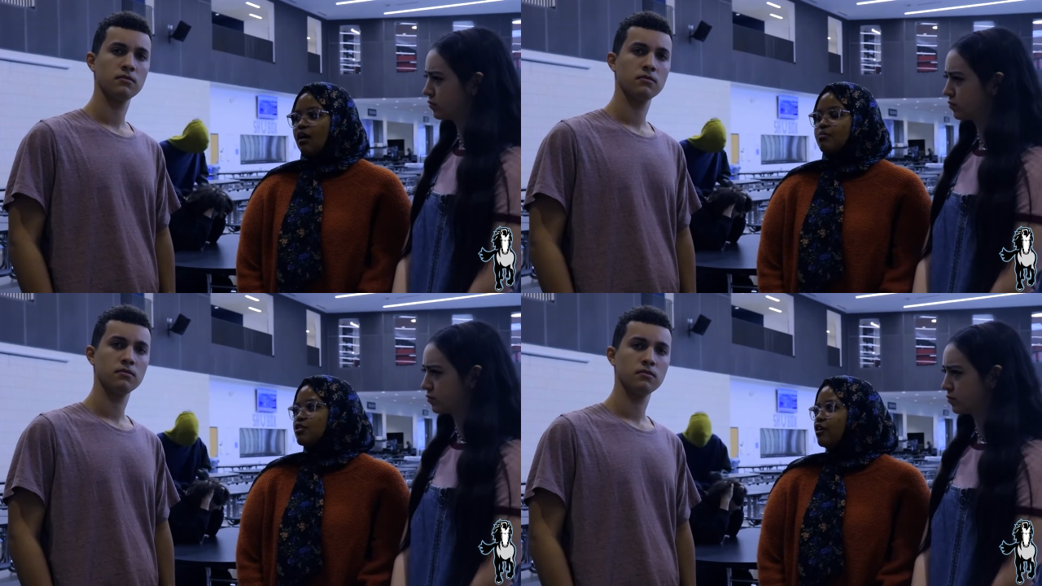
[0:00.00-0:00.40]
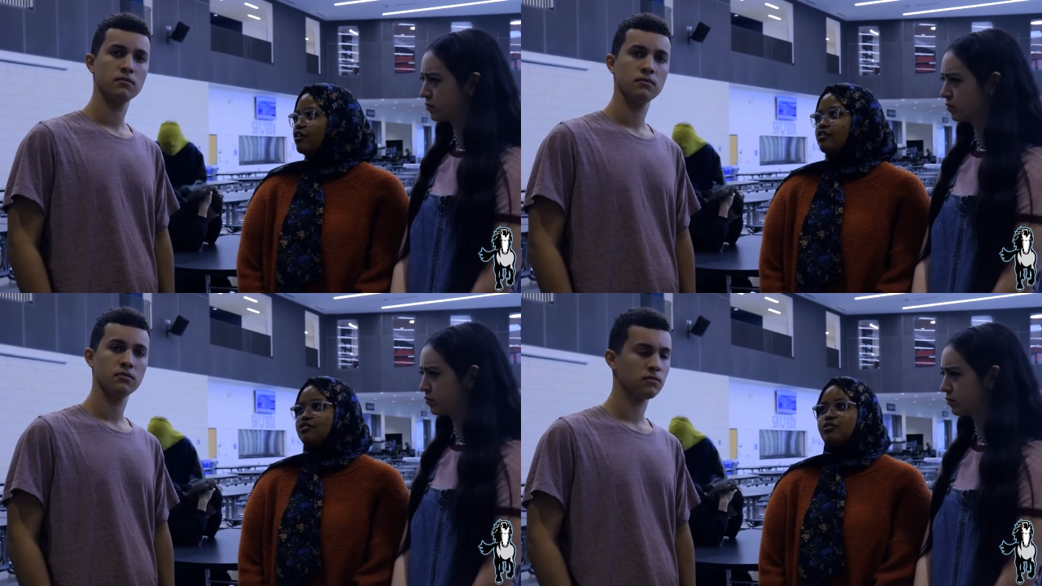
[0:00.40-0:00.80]
Speaker 1: I'm
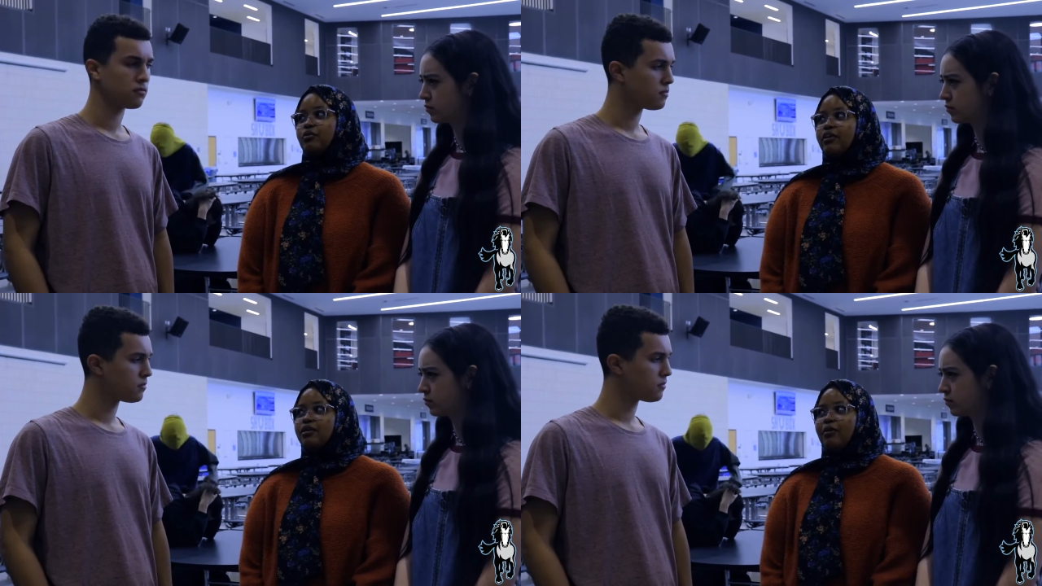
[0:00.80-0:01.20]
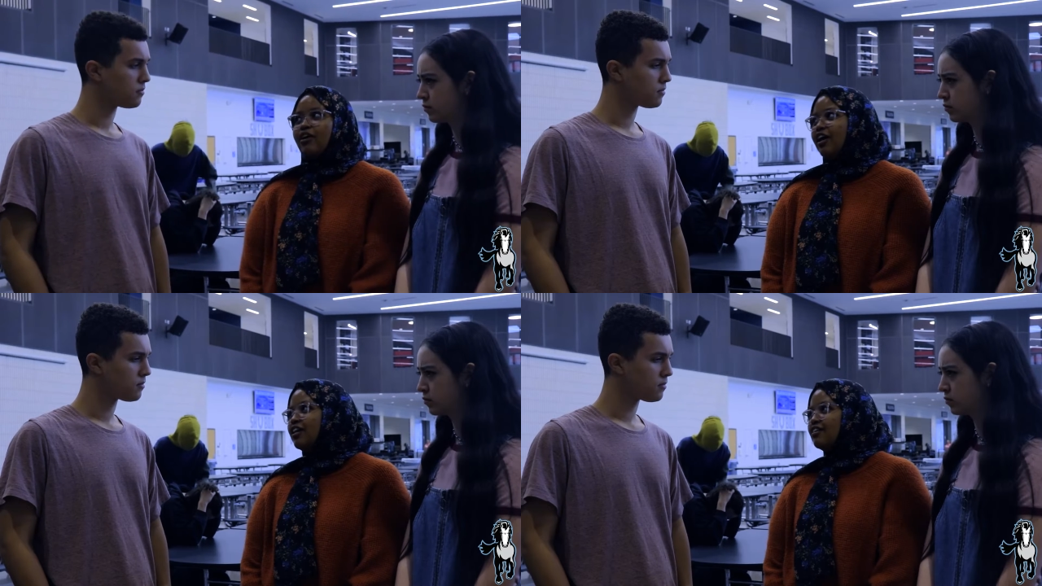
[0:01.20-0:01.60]
starting to worry
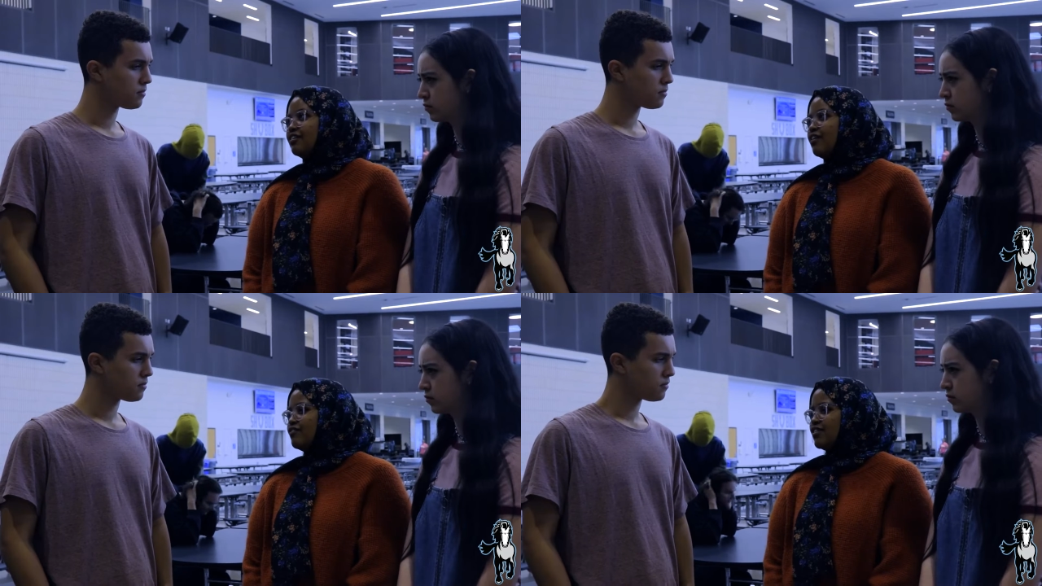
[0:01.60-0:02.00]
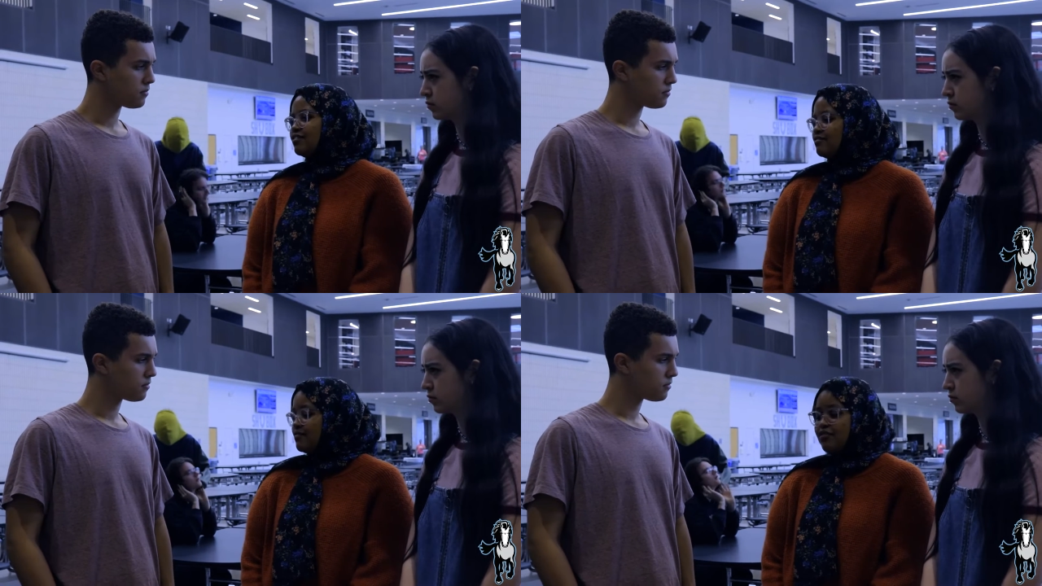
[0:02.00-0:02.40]
about Hayden.
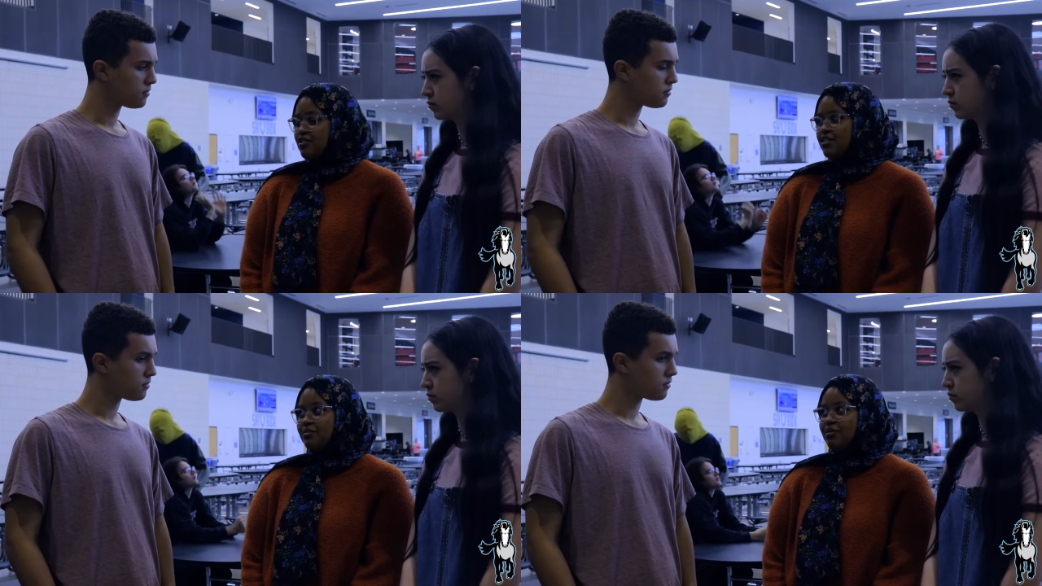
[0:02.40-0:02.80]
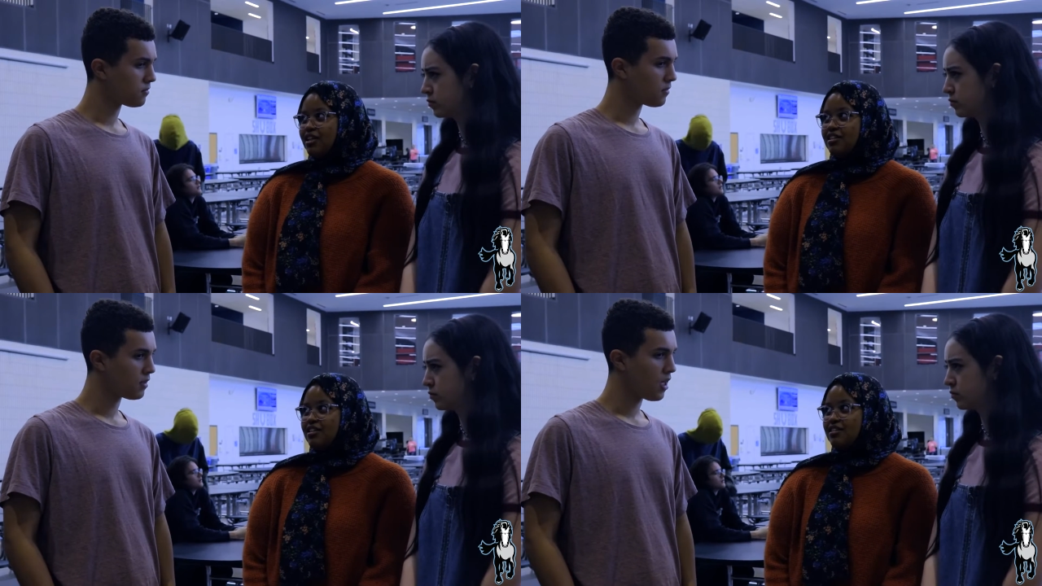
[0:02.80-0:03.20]
I've never seen him
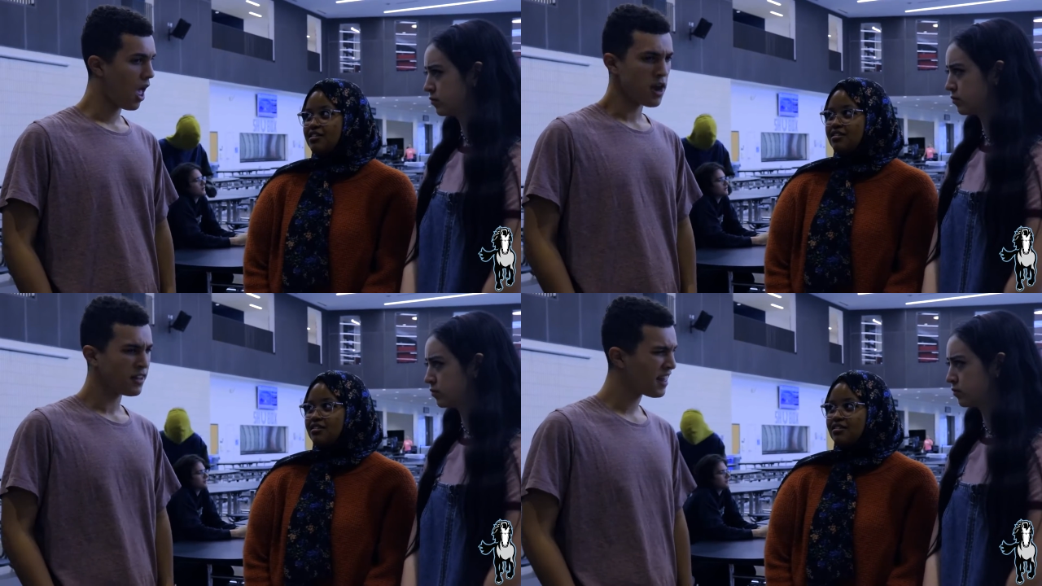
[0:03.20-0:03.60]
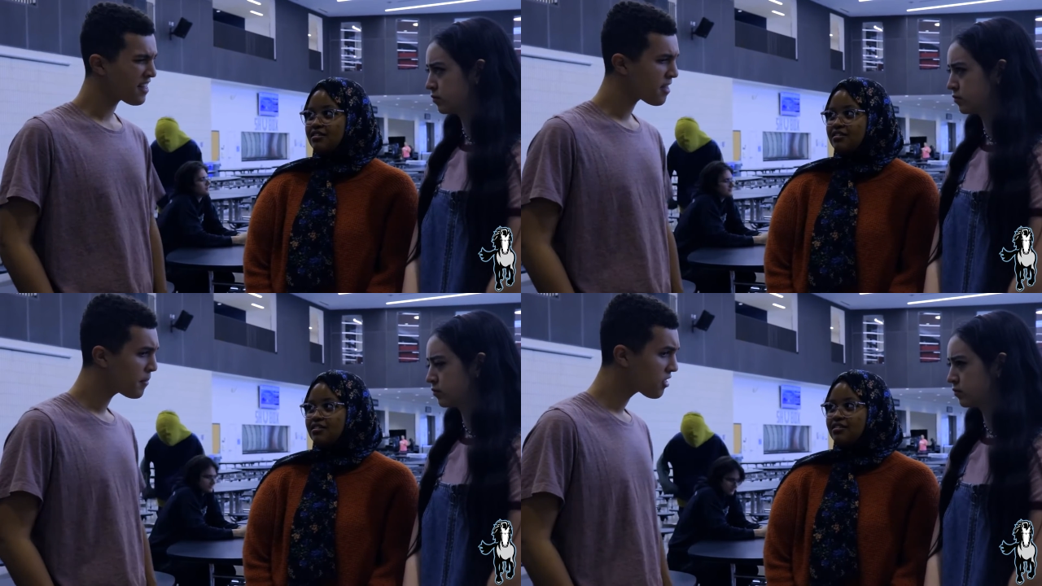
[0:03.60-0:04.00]
like this.
Speaker 2: Do you
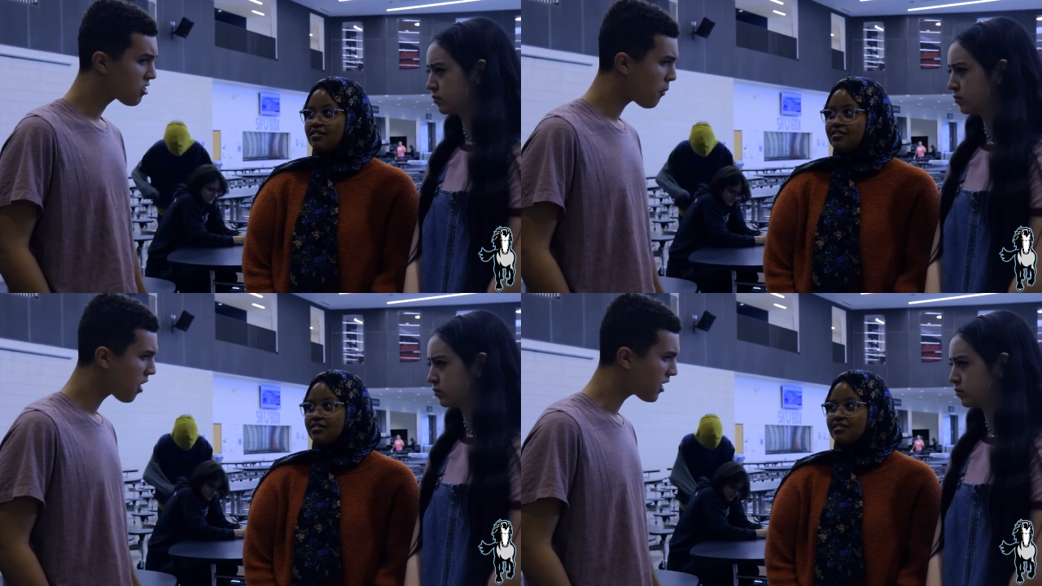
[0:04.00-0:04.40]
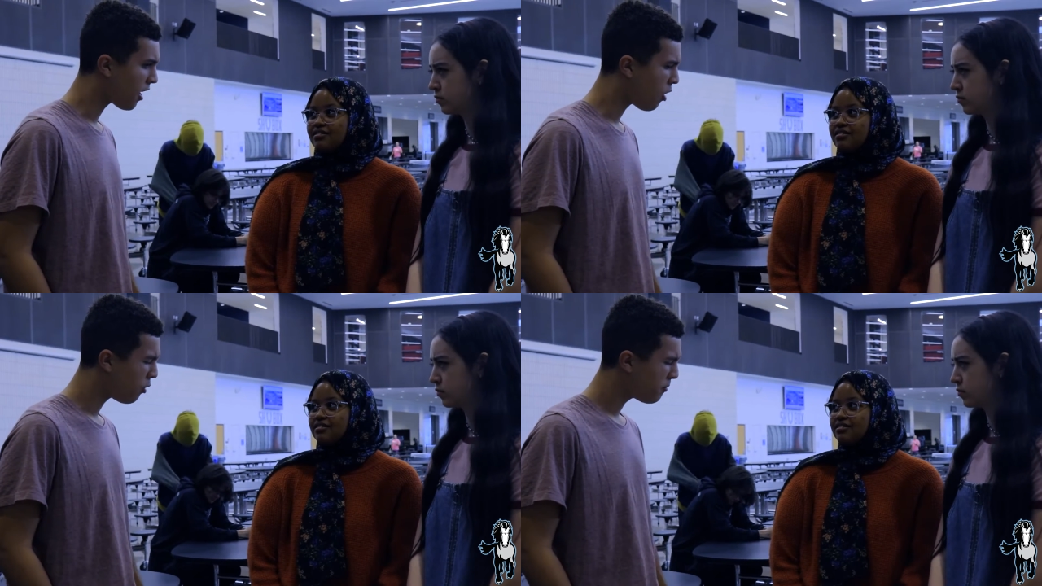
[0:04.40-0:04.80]
think something's going on
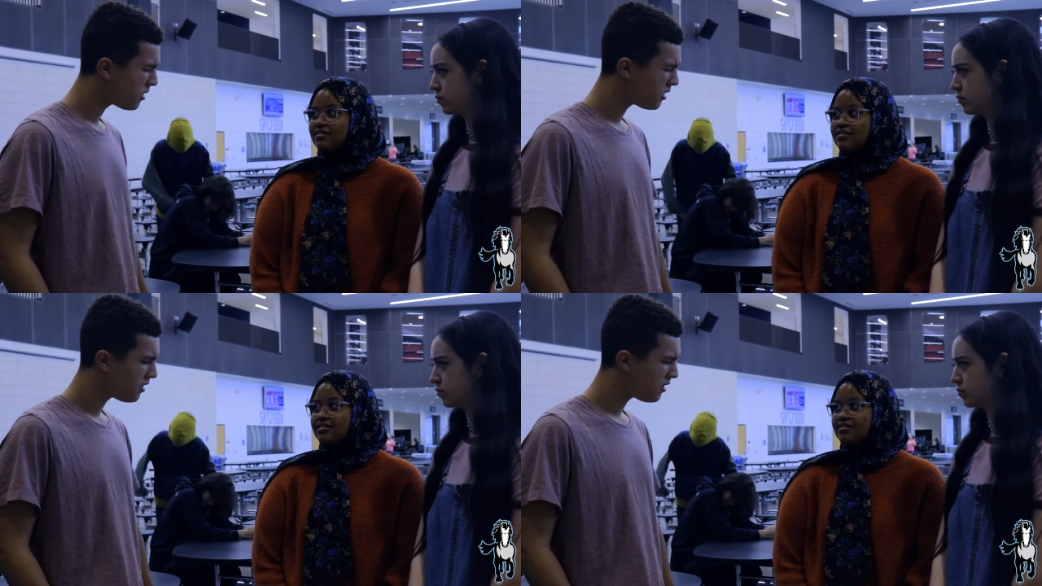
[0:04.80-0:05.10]
at home?